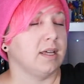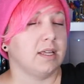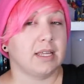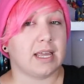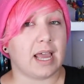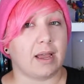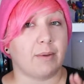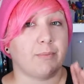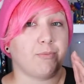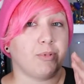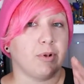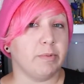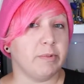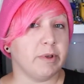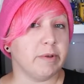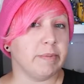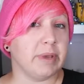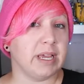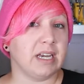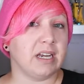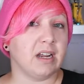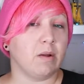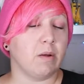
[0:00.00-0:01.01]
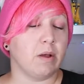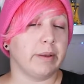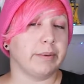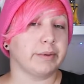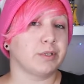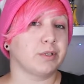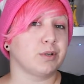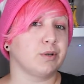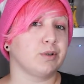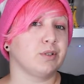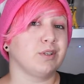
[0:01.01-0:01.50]
Yeah, Premium Bandai web
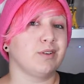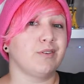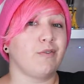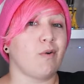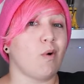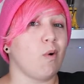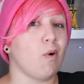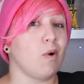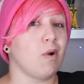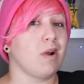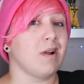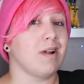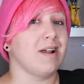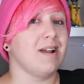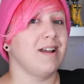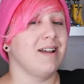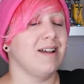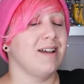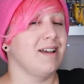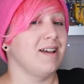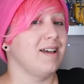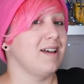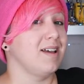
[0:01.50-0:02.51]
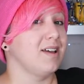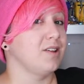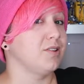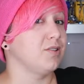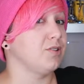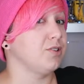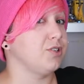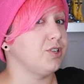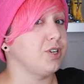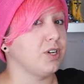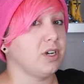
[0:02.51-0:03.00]
exclusive, or
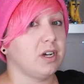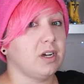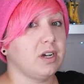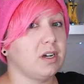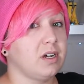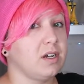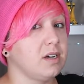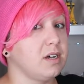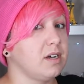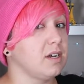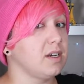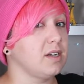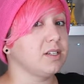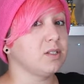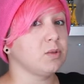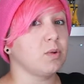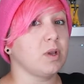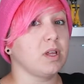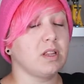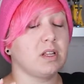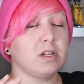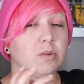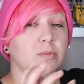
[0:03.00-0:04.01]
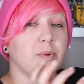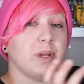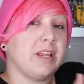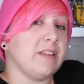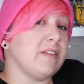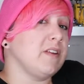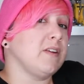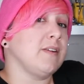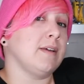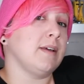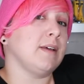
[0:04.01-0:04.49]
just wait a little bit
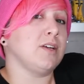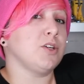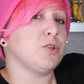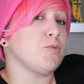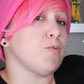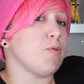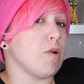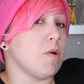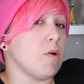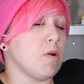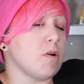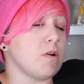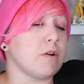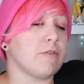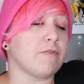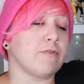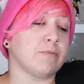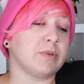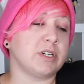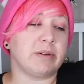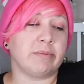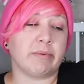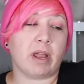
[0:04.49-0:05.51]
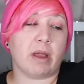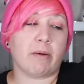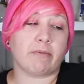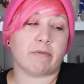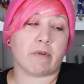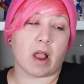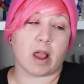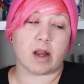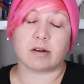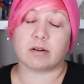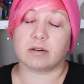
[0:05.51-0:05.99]
and then you can get your pre-order from Team Kamen
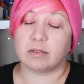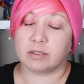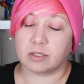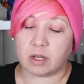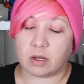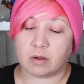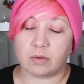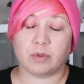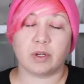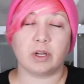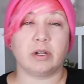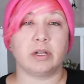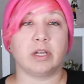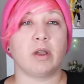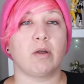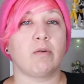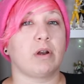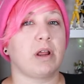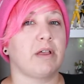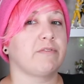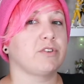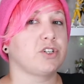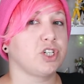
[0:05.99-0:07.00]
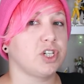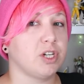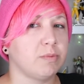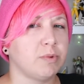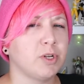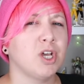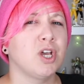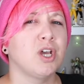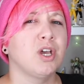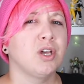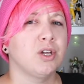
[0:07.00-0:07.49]
Rider. So there you go, and have it
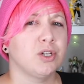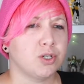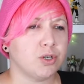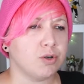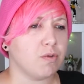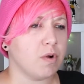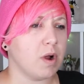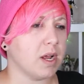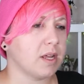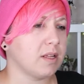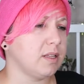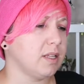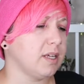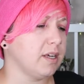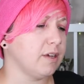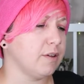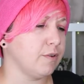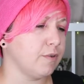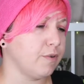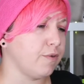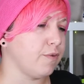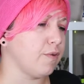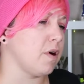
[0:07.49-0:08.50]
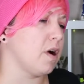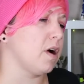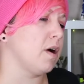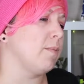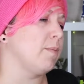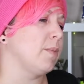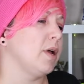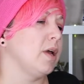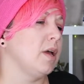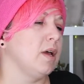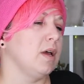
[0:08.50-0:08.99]
shipped directly
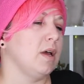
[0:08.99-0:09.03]
from